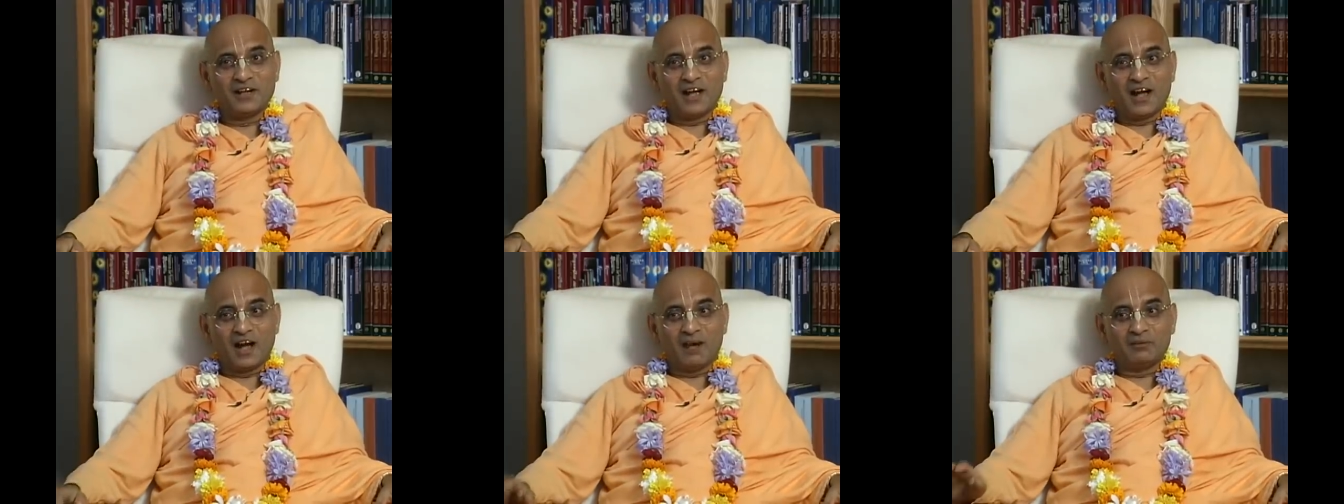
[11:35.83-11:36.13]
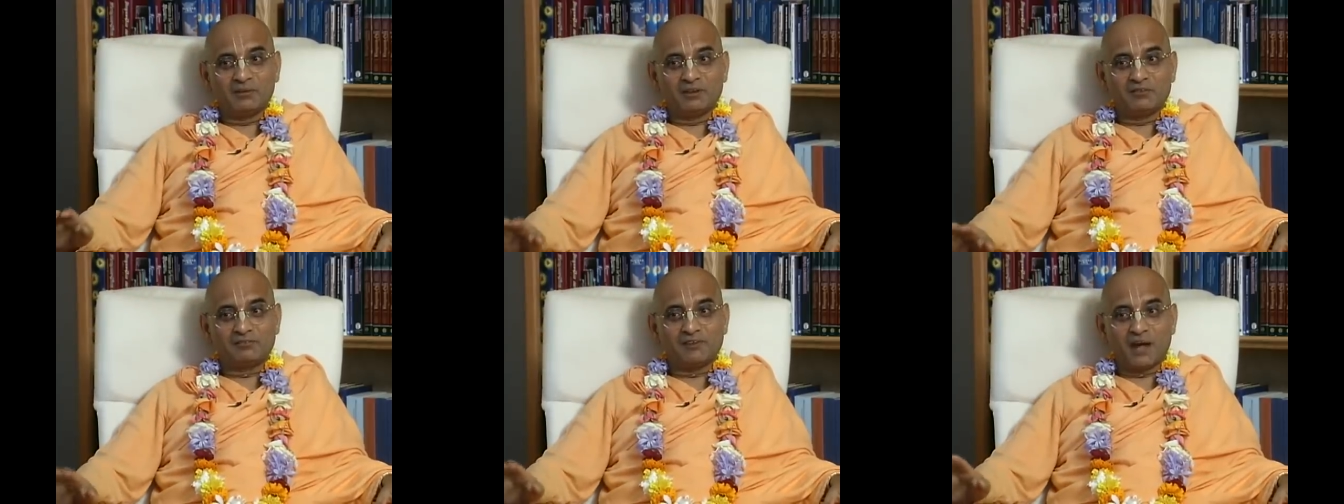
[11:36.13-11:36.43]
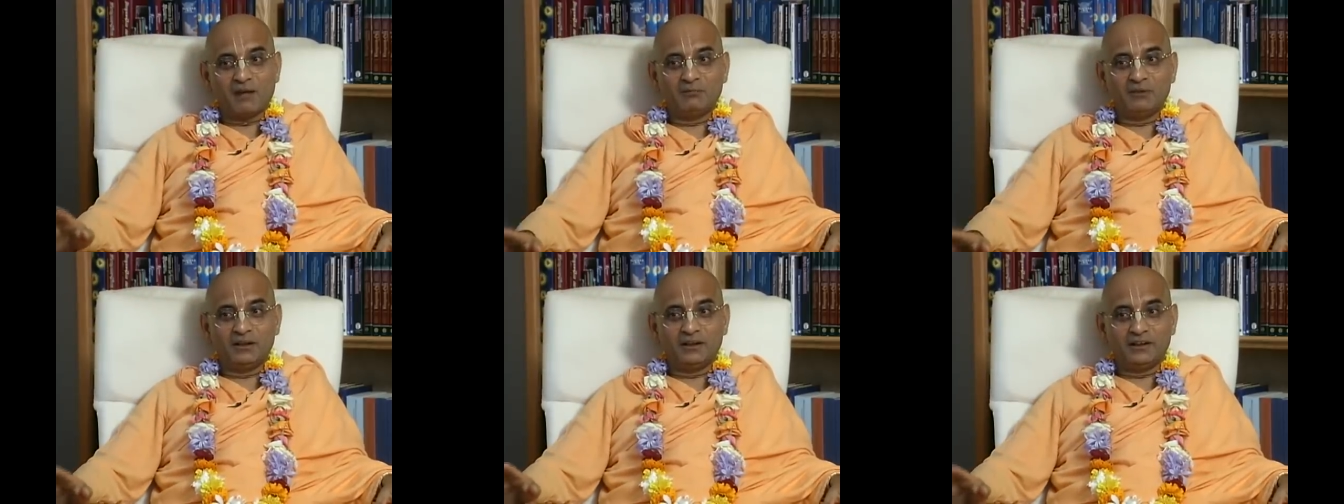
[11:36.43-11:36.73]
I mean, the
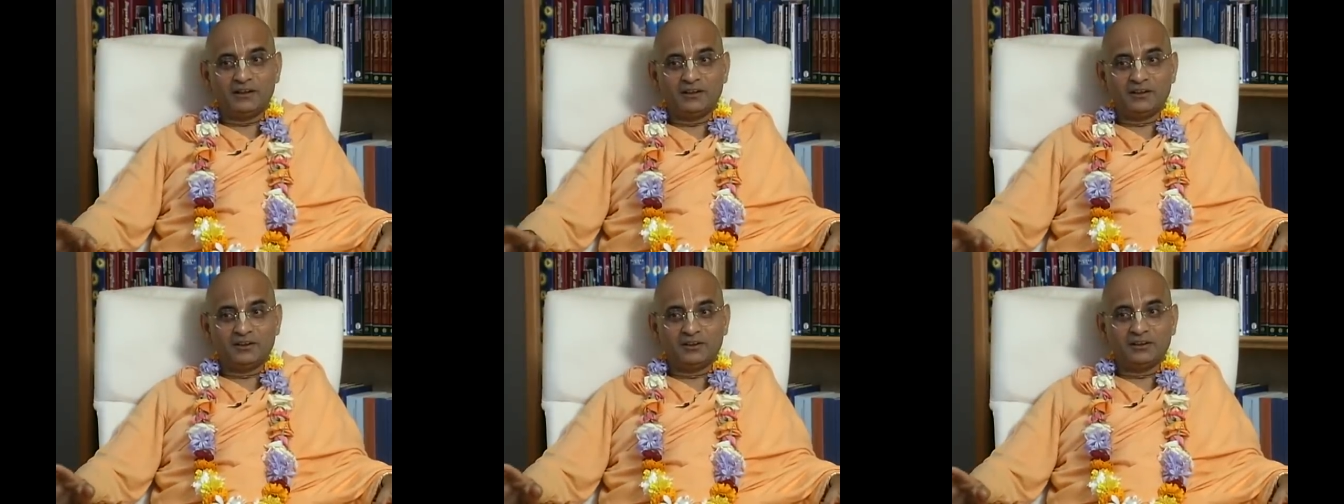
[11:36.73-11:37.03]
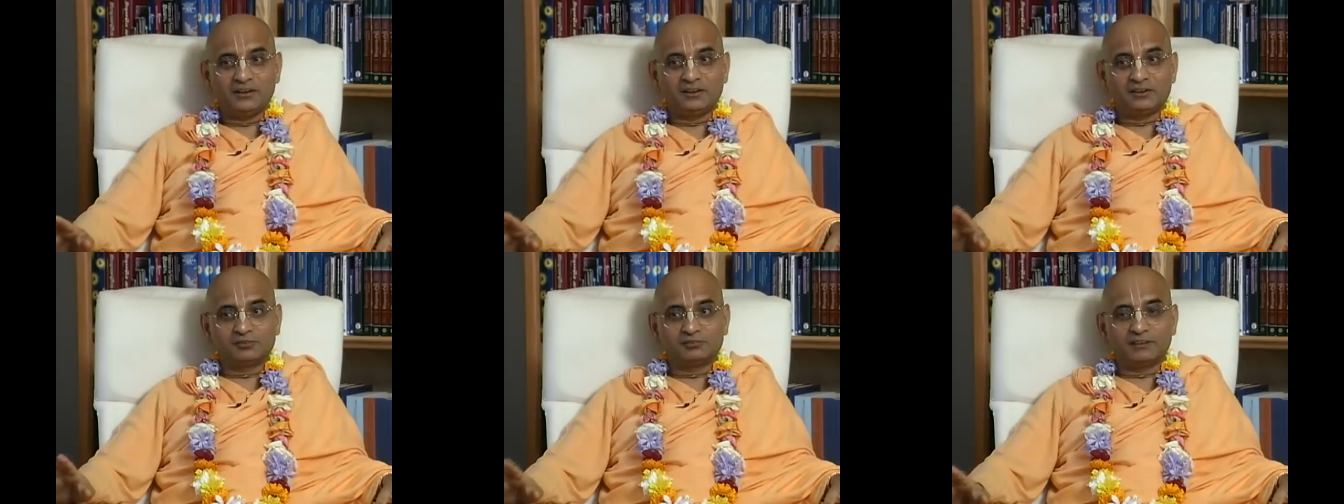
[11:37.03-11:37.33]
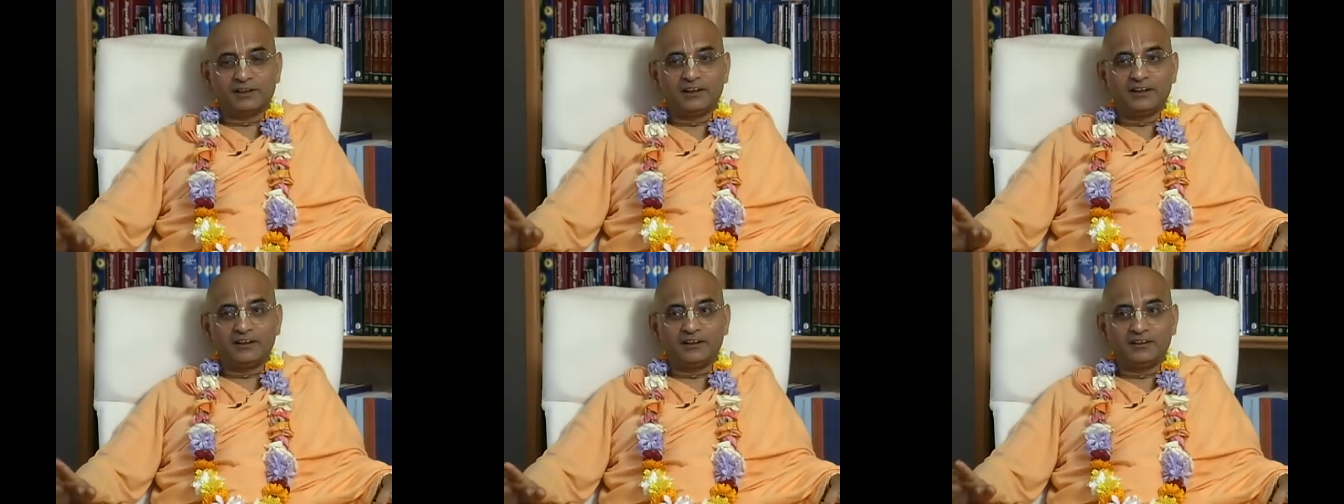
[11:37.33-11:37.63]
family is
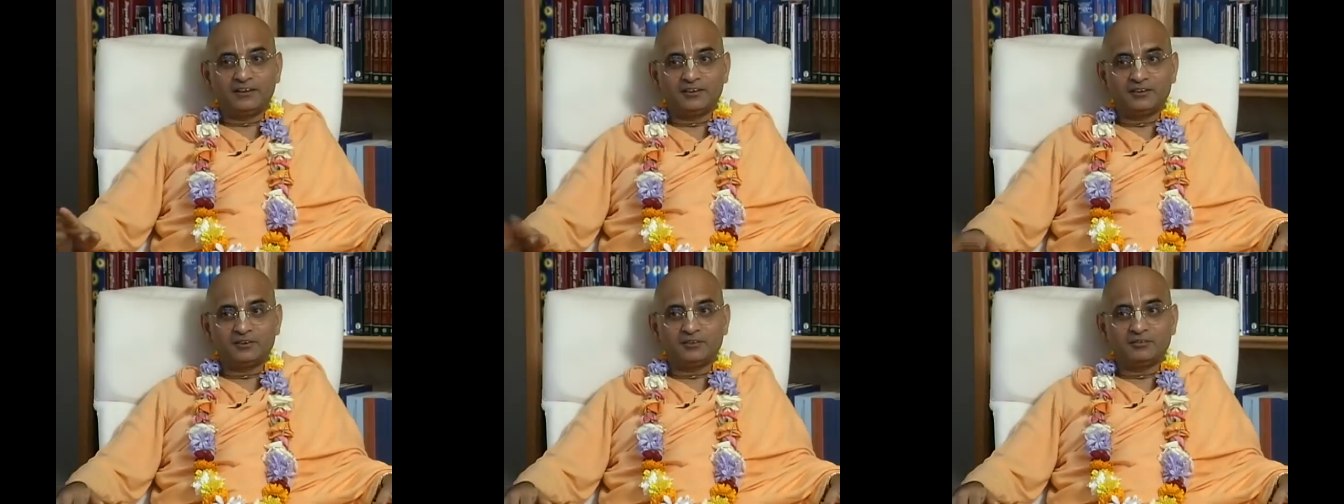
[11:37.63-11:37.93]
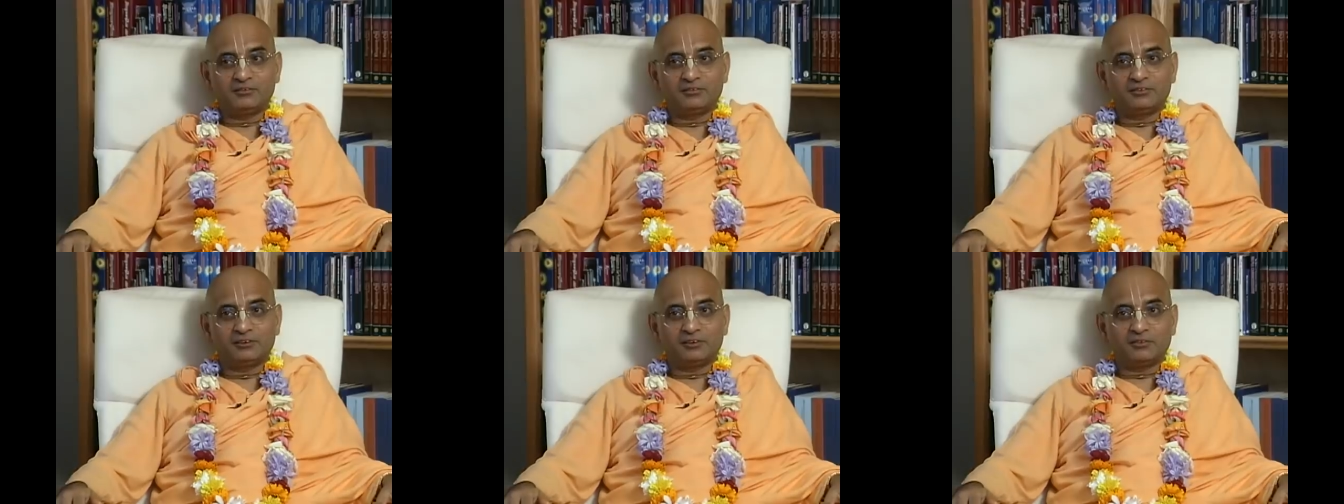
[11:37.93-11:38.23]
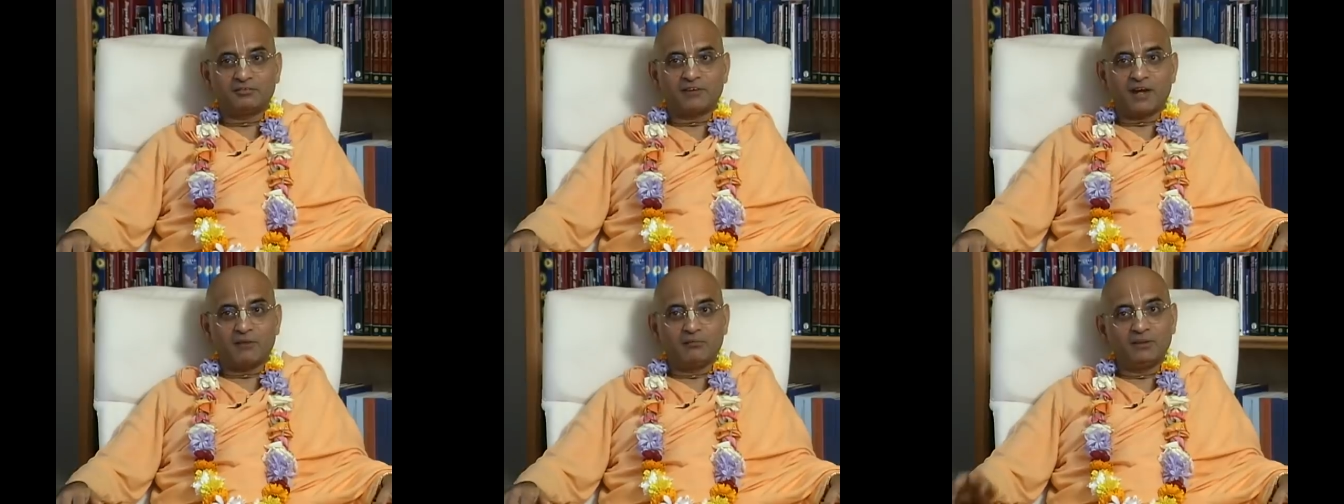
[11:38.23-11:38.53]
very,
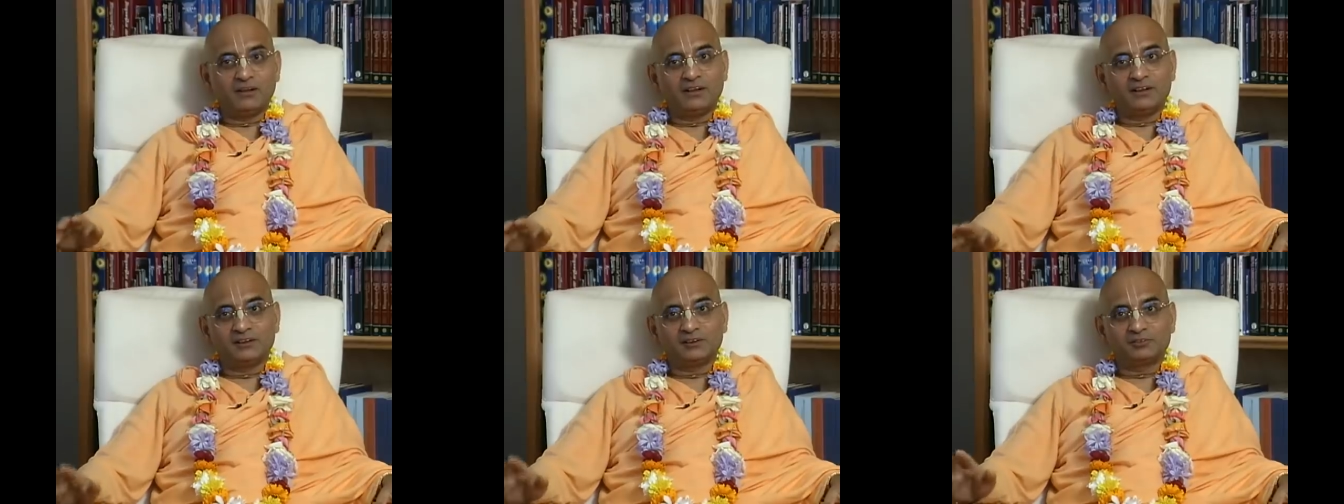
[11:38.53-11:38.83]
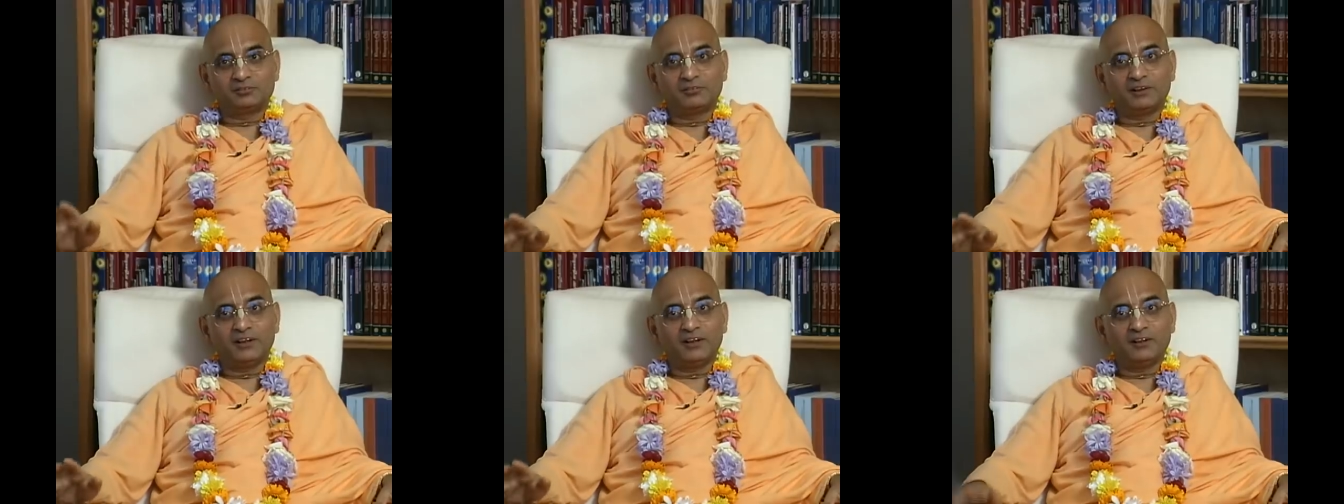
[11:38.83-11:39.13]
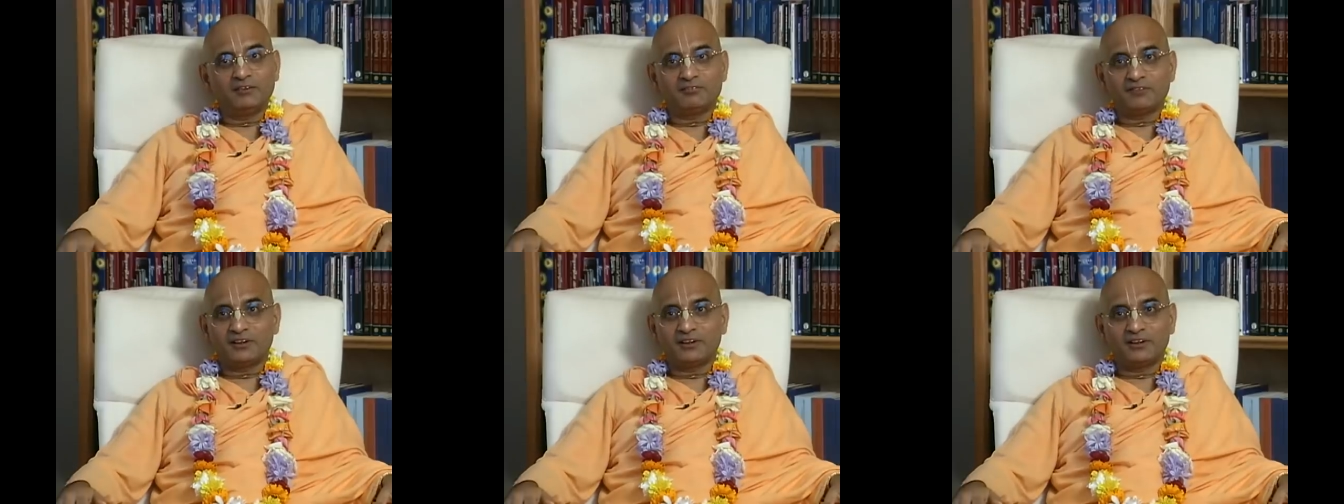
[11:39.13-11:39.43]

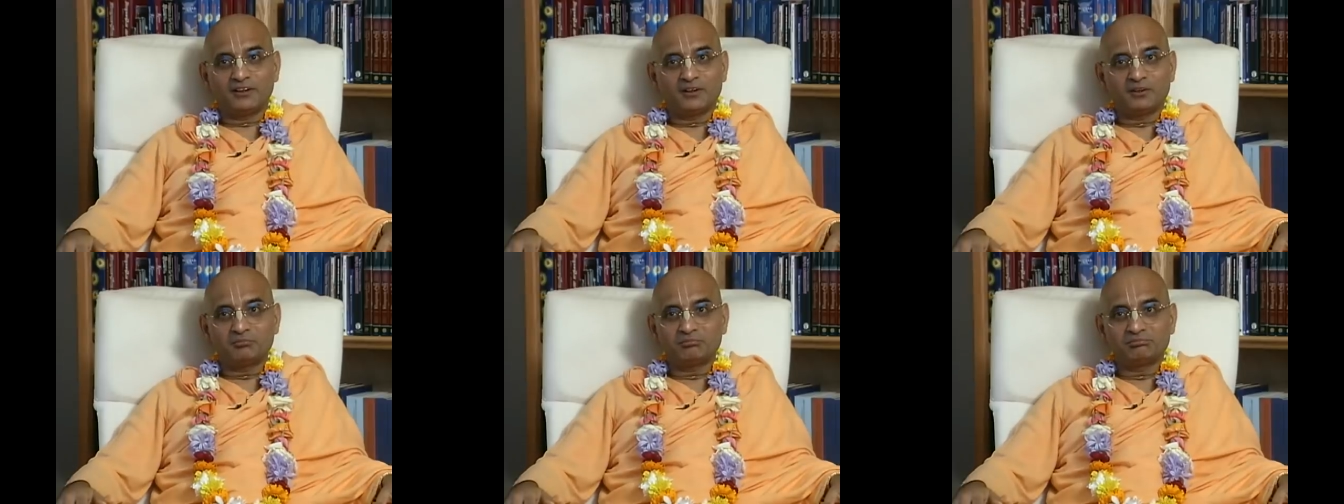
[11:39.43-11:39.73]
very